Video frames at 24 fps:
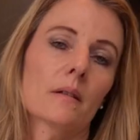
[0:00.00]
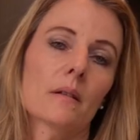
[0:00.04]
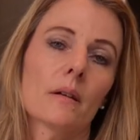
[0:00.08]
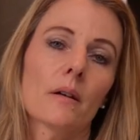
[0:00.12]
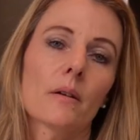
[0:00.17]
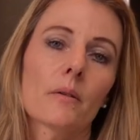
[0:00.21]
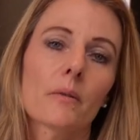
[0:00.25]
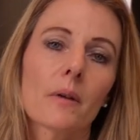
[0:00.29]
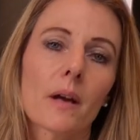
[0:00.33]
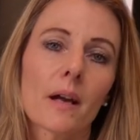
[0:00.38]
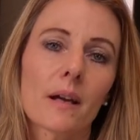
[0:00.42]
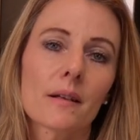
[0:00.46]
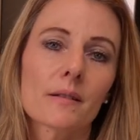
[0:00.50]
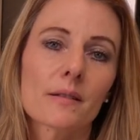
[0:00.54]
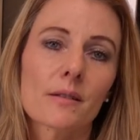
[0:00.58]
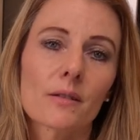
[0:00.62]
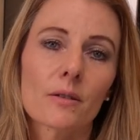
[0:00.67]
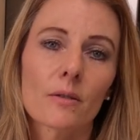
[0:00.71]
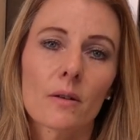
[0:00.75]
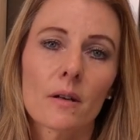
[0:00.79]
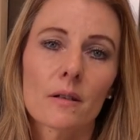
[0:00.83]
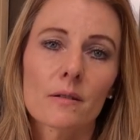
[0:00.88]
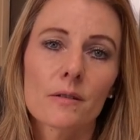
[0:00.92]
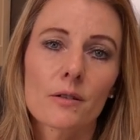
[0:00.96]
All right,
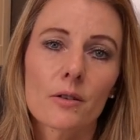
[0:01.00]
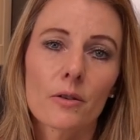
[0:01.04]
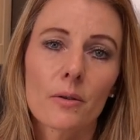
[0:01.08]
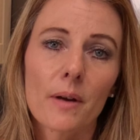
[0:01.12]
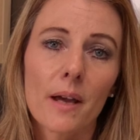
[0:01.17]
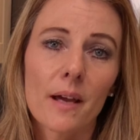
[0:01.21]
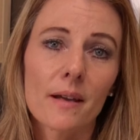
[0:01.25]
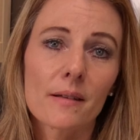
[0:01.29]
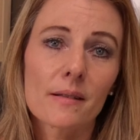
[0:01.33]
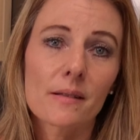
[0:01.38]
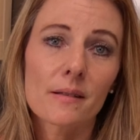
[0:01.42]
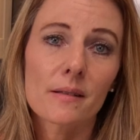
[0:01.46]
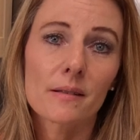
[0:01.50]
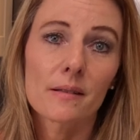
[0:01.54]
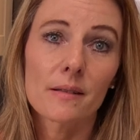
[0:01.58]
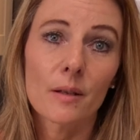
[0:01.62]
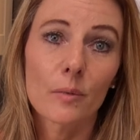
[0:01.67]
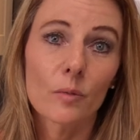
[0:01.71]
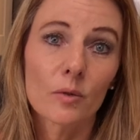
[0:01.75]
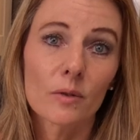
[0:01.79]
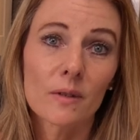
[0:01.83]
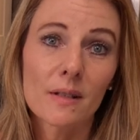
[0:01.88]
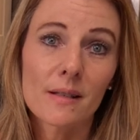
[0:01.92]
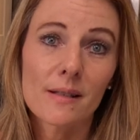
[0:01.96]
so our dough has
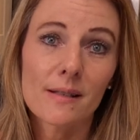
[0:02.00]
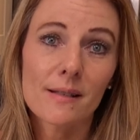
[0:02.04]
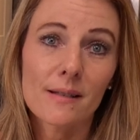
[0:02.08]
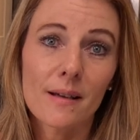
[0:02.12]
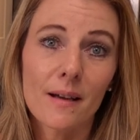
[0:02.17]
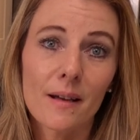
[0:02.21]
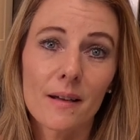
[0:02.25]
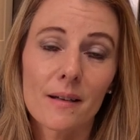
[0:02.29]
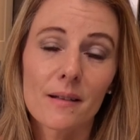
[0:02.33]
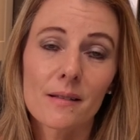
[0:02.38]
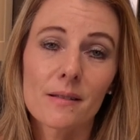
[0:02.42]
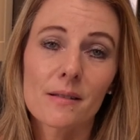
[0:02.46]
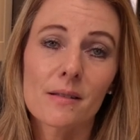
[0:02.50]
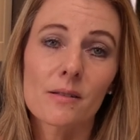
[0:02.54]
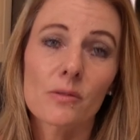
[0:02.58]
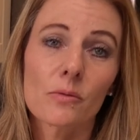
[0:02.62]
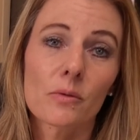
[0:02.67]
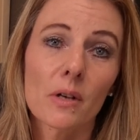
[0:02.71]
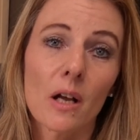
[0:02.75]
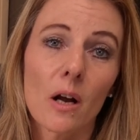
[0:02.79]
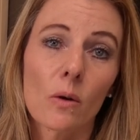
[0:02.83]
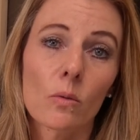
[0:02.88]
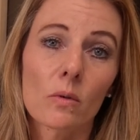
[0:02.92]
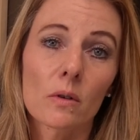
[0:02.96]
doubled in size, so
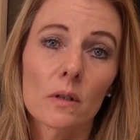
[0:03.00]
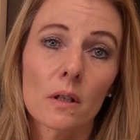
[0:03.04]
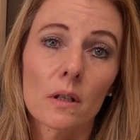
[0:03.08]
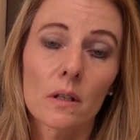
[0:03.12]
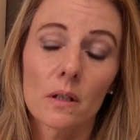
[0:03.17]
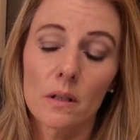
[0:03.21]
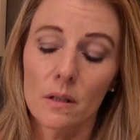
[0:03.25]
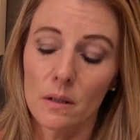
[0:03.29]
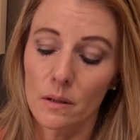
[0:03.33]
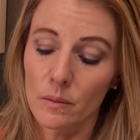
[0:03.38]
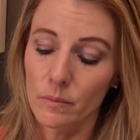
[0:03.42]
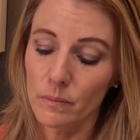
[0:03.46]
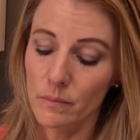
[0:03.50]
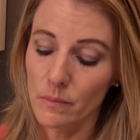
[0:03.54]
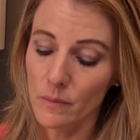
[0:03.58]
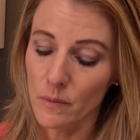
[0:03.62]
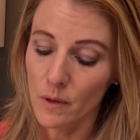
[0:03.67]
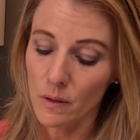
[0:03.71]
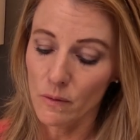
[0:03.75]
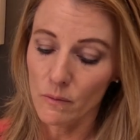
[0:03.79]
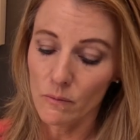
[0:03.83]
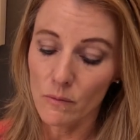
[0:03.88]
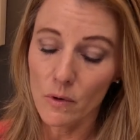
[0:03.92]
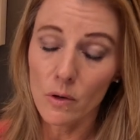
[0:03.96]
now we're gonna
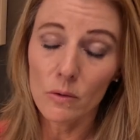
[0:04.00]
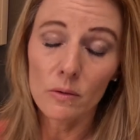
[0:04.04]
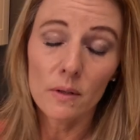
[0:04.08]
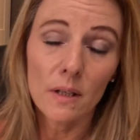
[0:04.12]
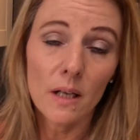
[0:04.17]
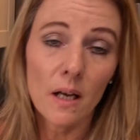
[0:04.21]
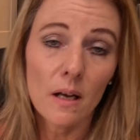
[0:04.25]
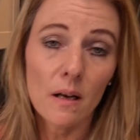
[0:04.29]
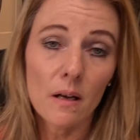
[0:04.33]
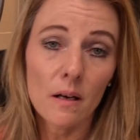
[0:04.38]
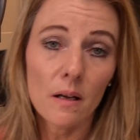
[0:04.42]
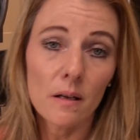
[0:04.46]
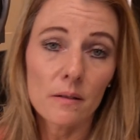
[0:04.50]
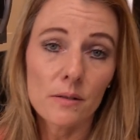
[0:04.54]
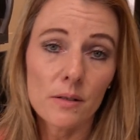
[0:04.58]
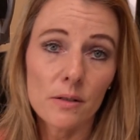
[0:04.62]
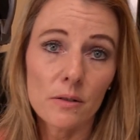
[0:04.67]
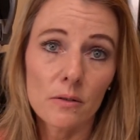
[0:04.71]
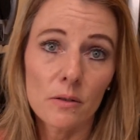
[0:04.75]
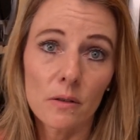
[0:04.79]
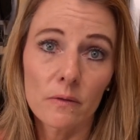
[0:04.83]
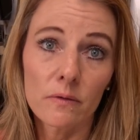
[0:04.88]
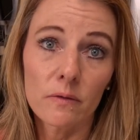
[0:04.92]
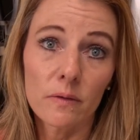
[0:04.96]
roll it out
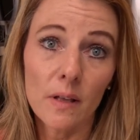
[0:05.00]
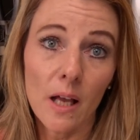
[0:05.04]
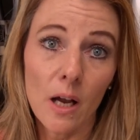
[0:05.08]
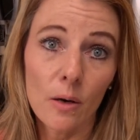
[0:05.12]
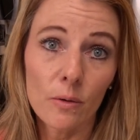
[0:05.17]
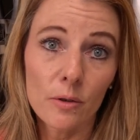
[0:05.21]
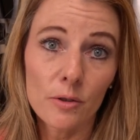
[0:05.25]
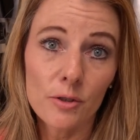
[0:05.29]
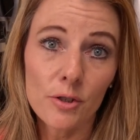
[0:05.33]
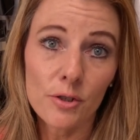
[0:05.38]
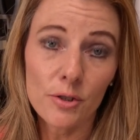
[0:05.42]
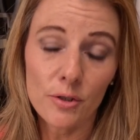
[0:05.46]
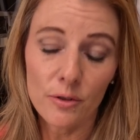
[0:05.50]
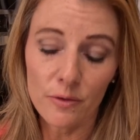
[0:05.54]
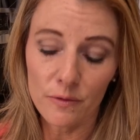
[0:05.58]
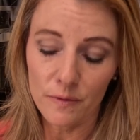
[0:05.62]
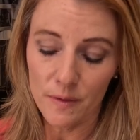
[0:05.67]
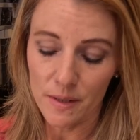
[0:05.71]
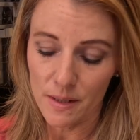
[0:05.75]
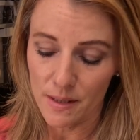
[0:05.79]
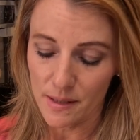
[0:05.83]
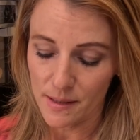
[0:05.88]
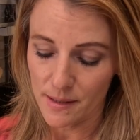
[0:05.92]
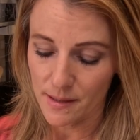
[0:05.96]
onto a floured
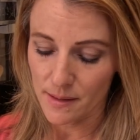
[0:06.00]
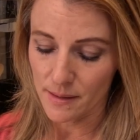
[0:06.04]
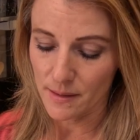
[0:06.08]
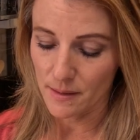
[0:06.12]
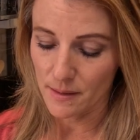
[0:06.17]
surface.